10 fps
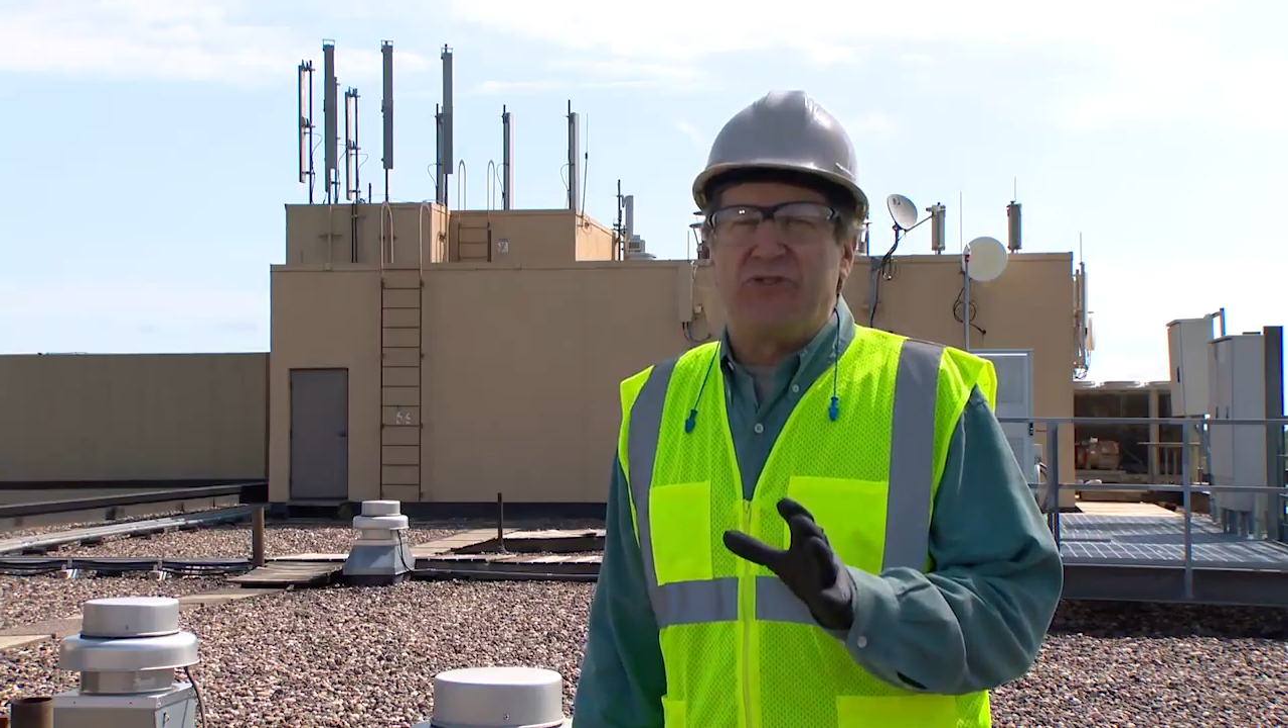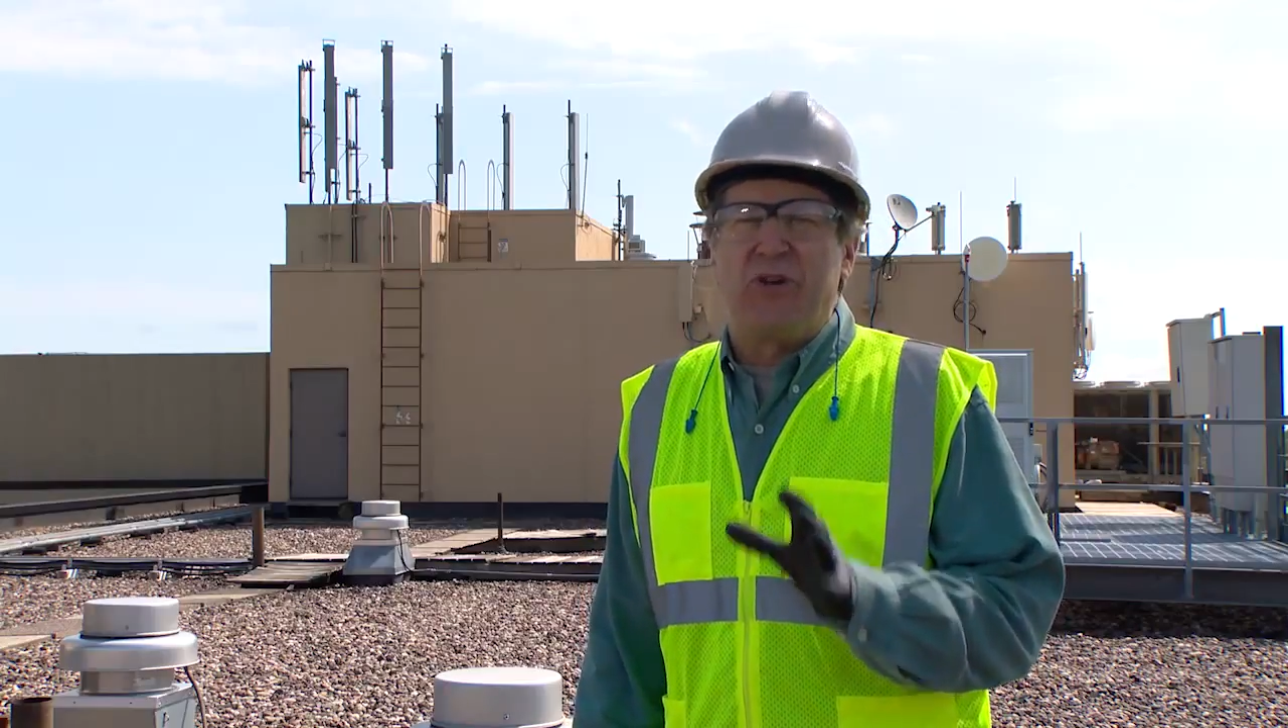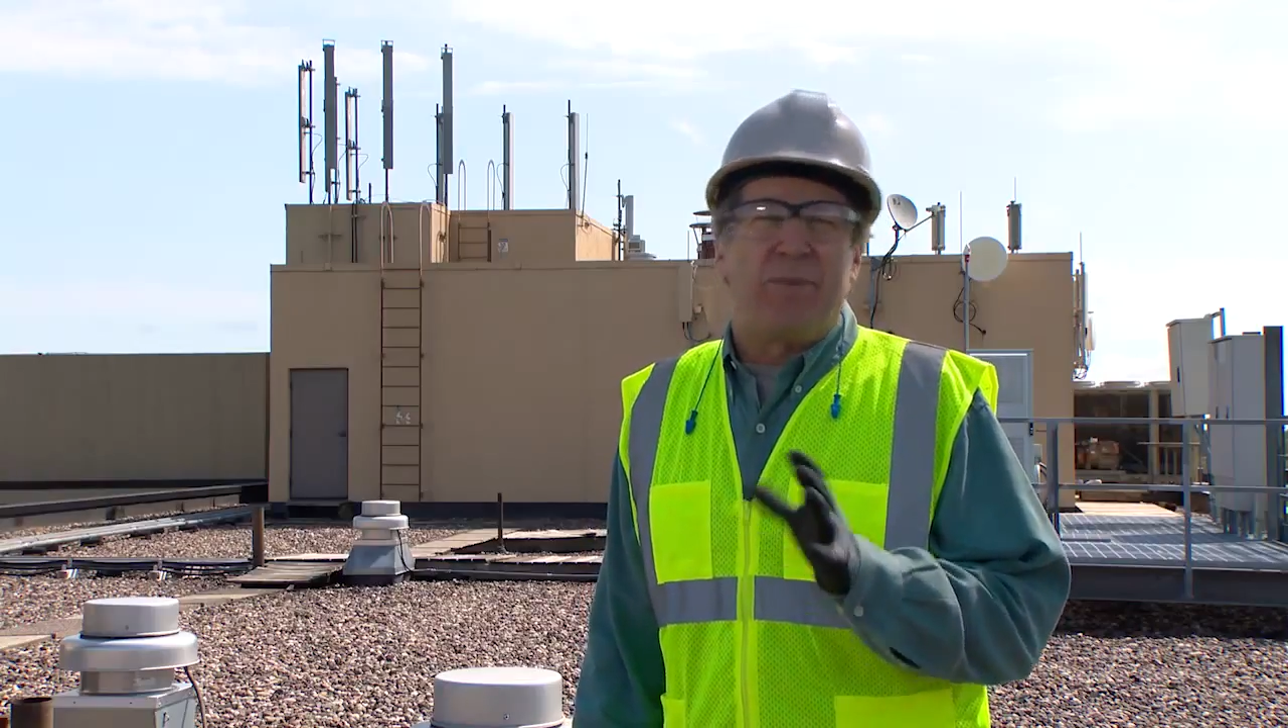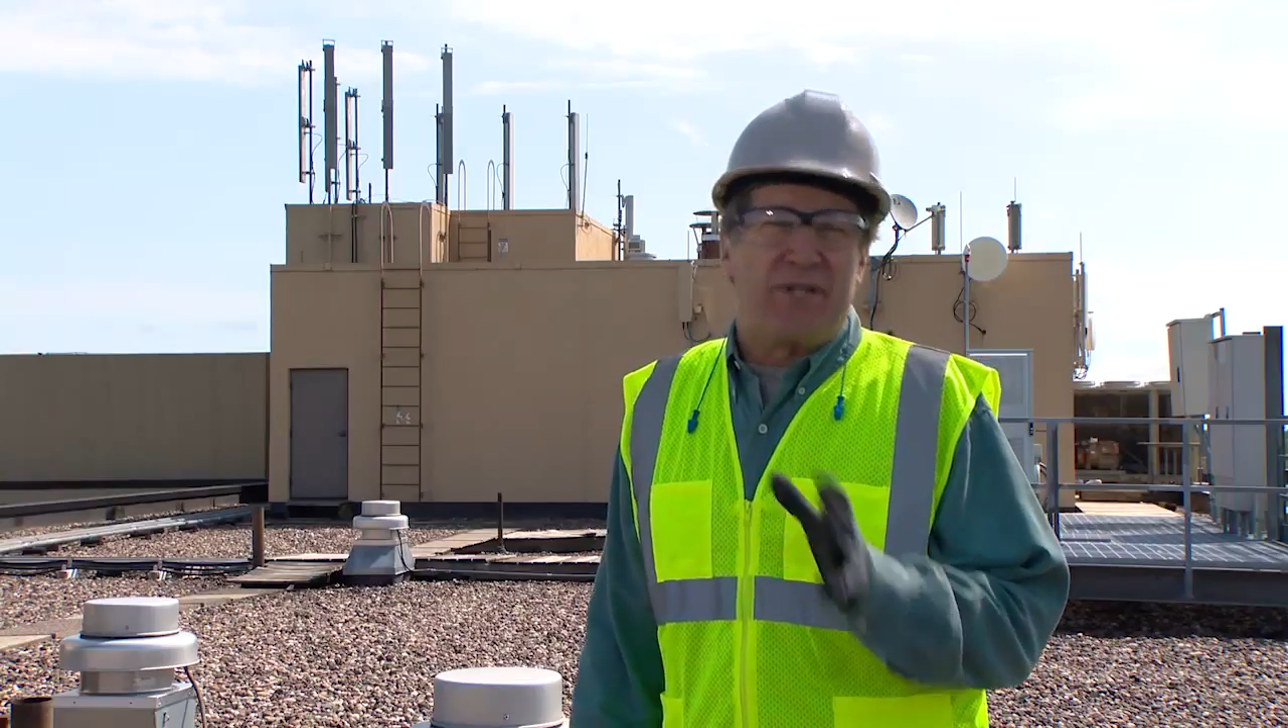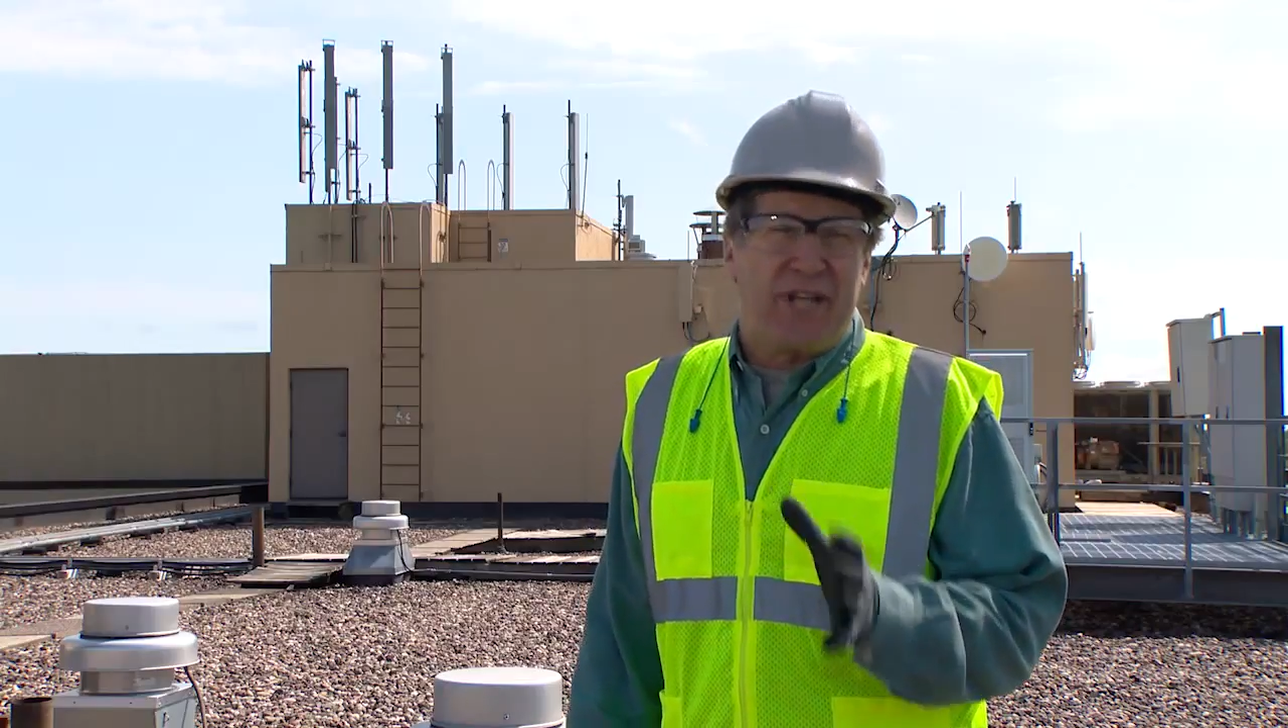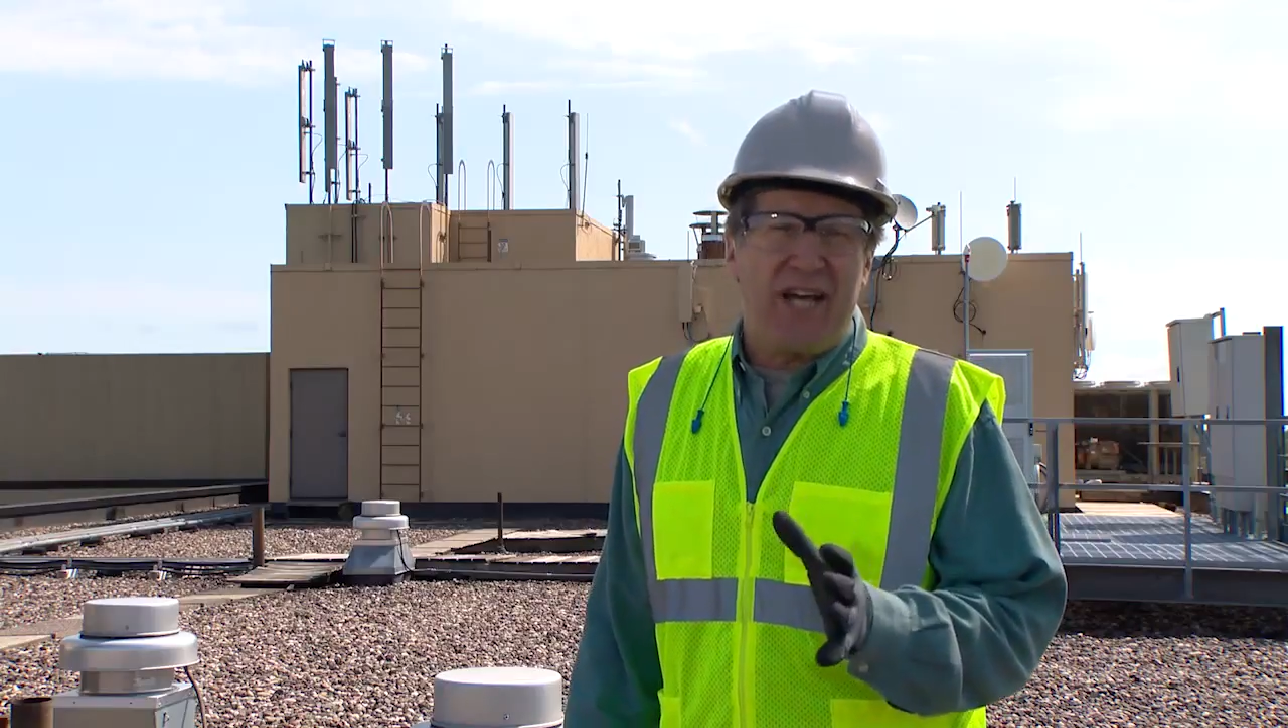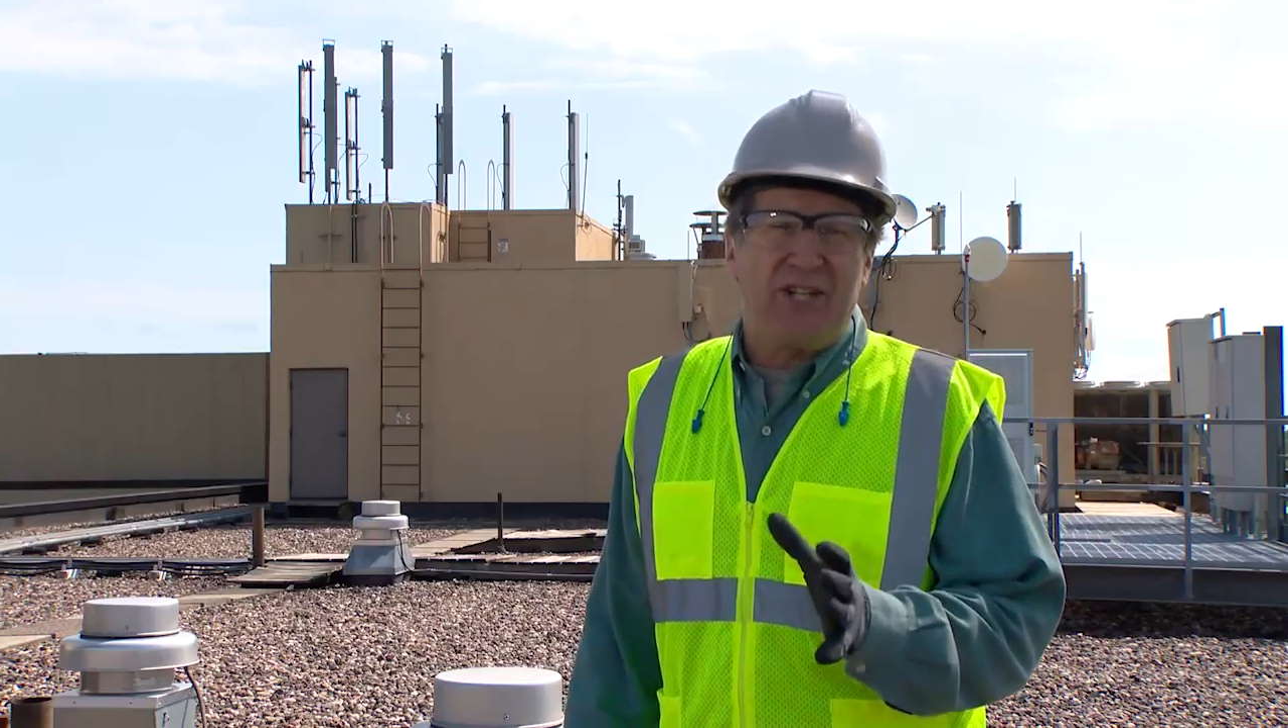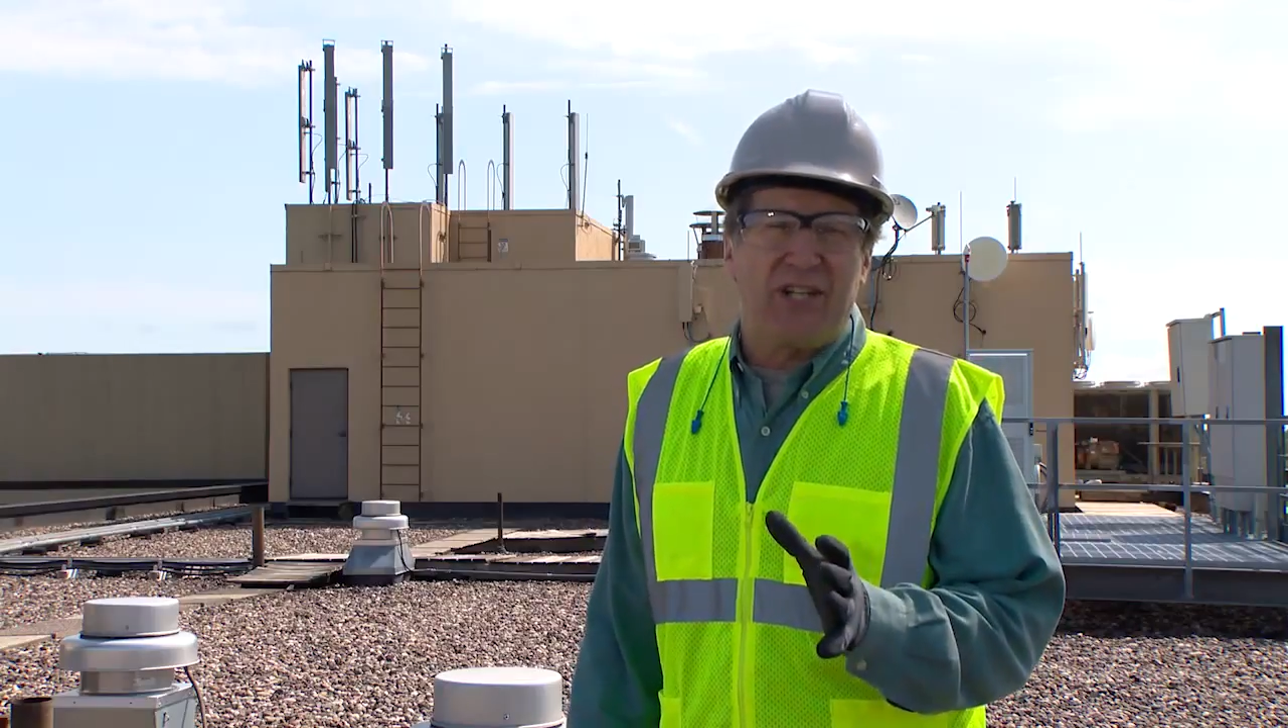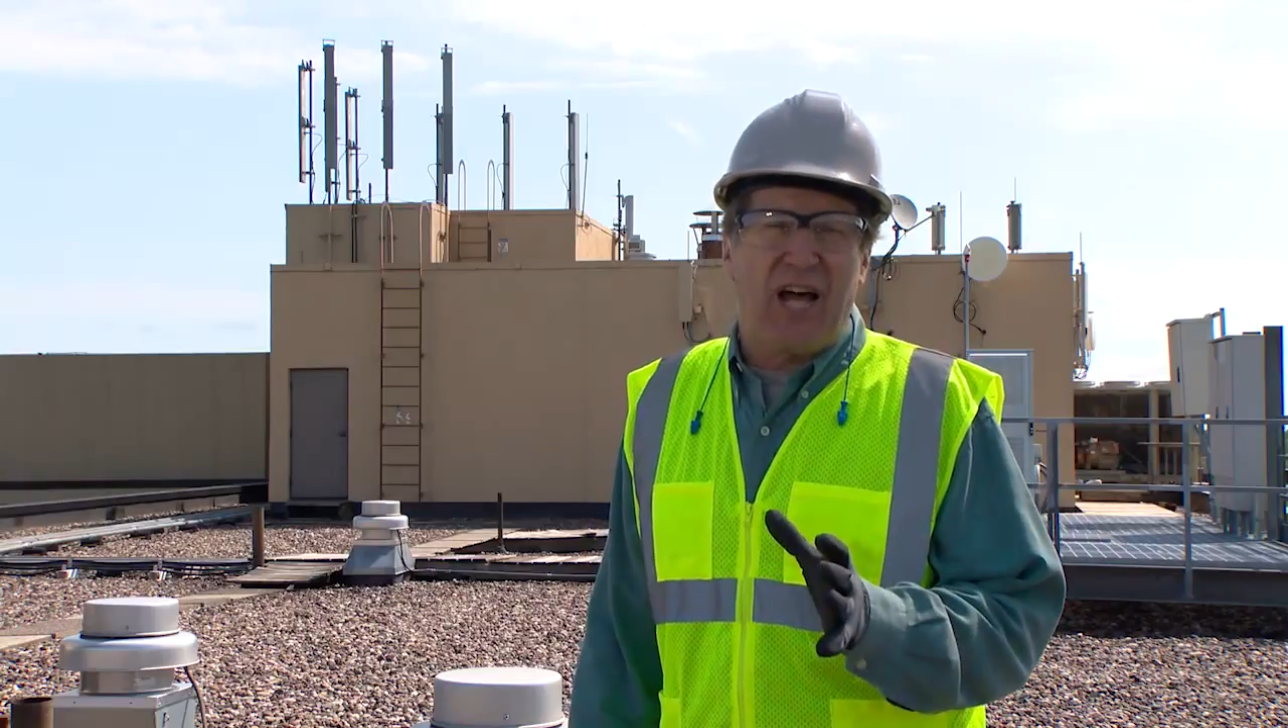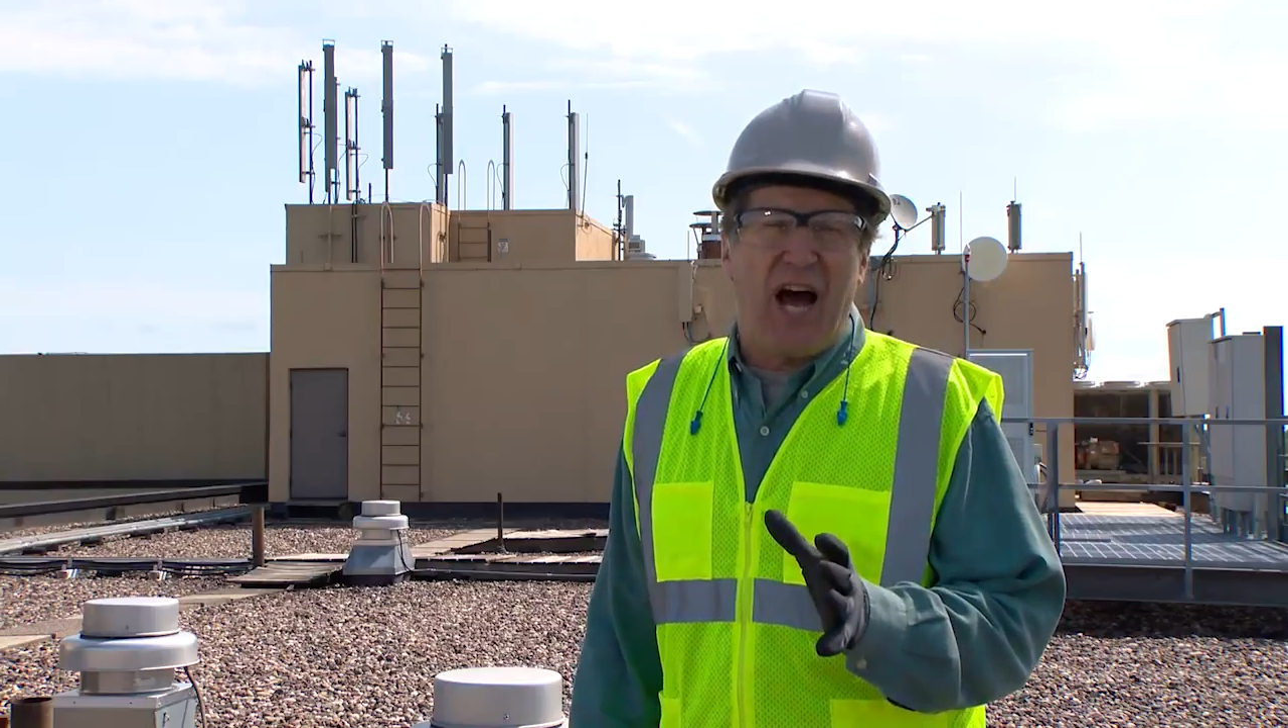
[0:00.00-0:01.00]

to potential